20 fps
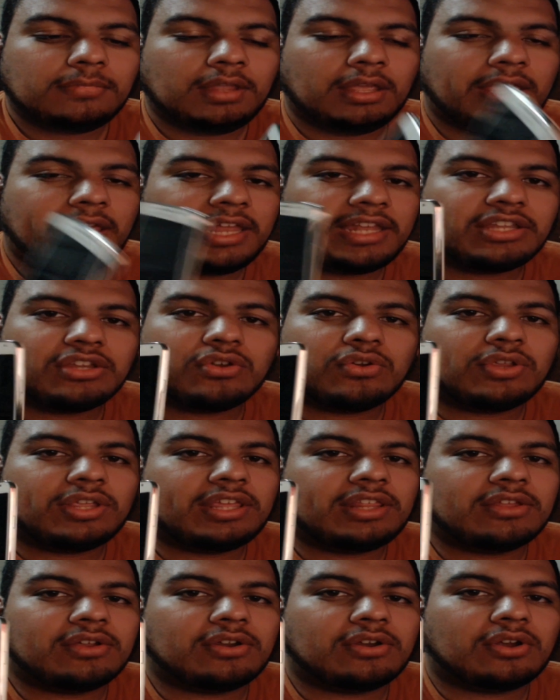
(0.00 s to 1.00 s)
And you're
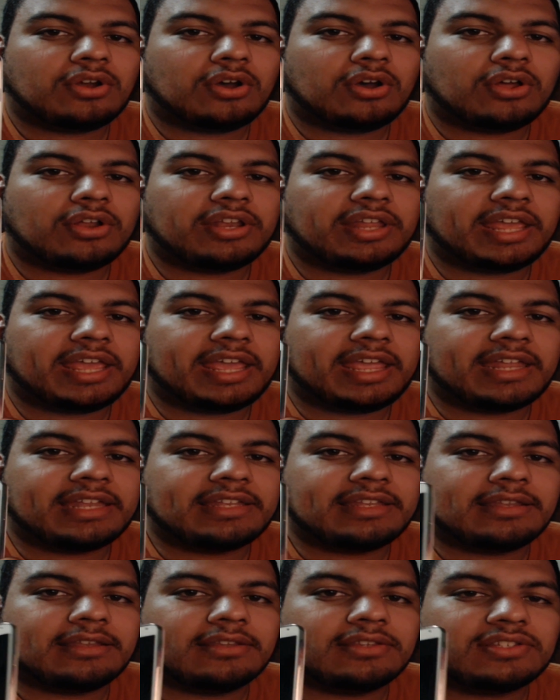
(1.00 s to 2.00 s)
either on a
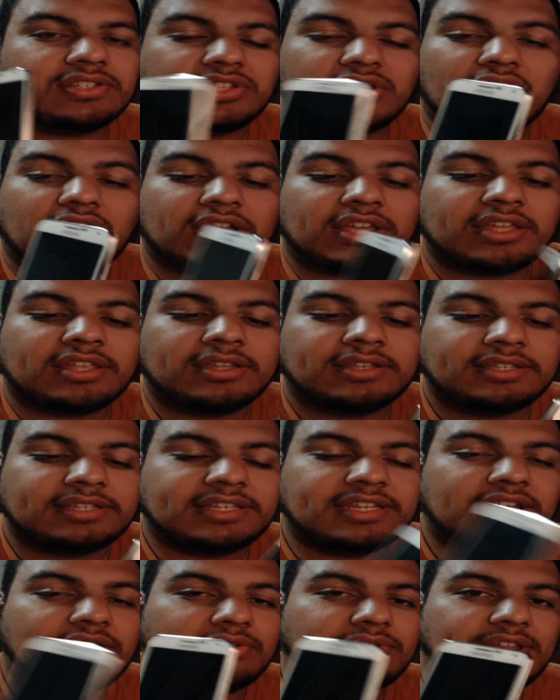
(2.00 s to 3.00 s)
stock
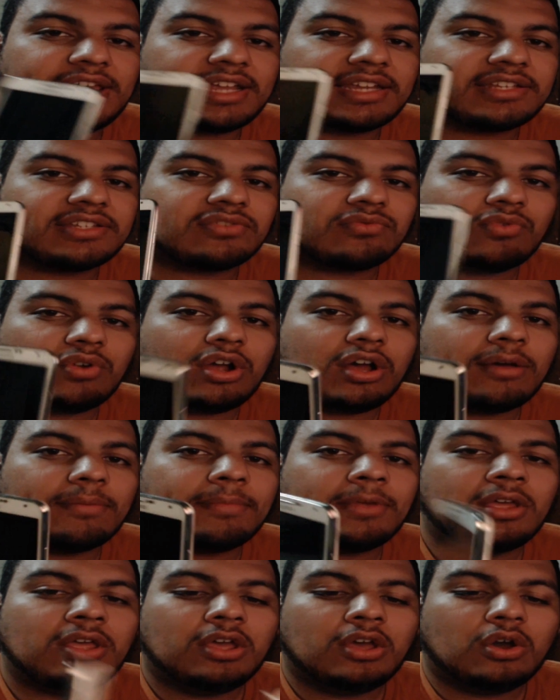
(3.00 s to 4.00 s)
Deodex
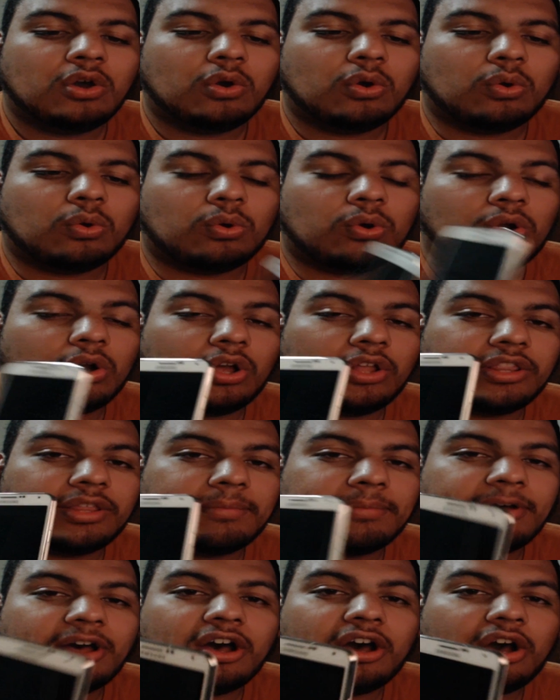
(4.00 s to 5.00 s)
ROM or on the
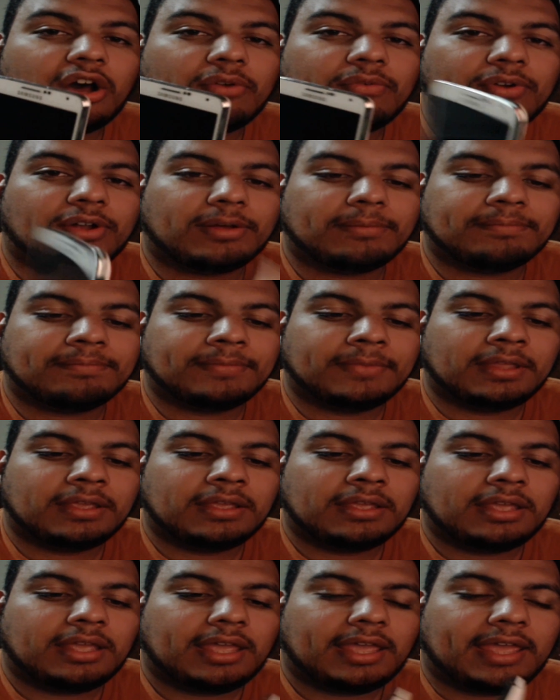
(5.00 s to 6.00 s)
Baja ROM.
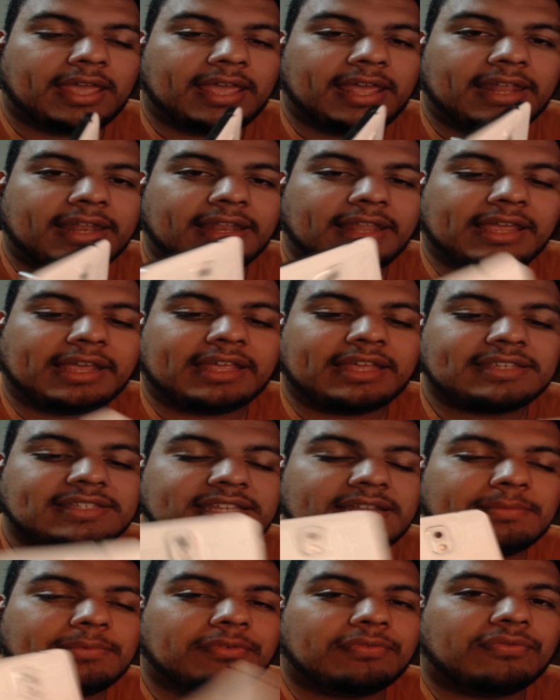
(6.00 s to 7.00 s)
And like I
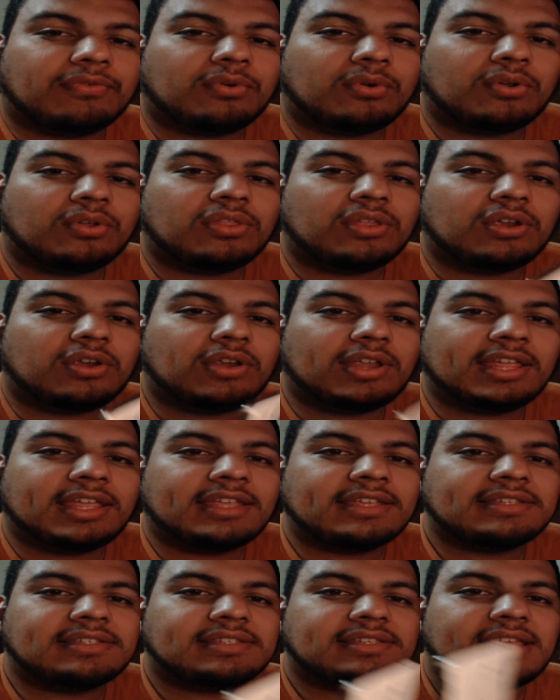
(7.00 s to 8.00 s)
said before, there
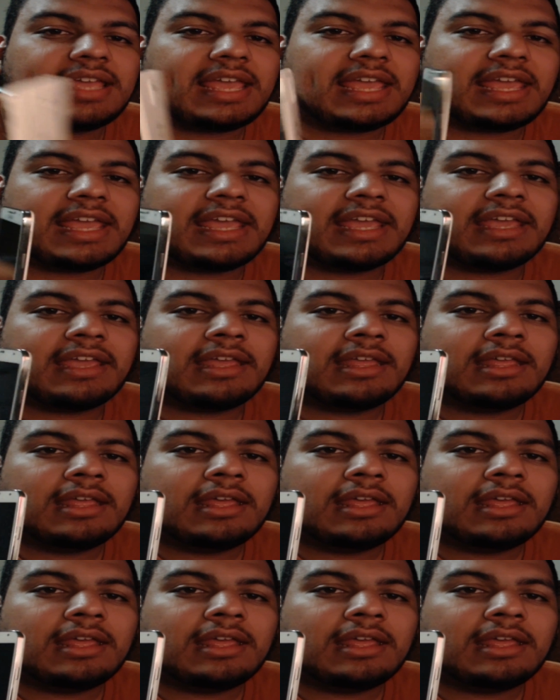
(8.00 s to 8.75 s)
is a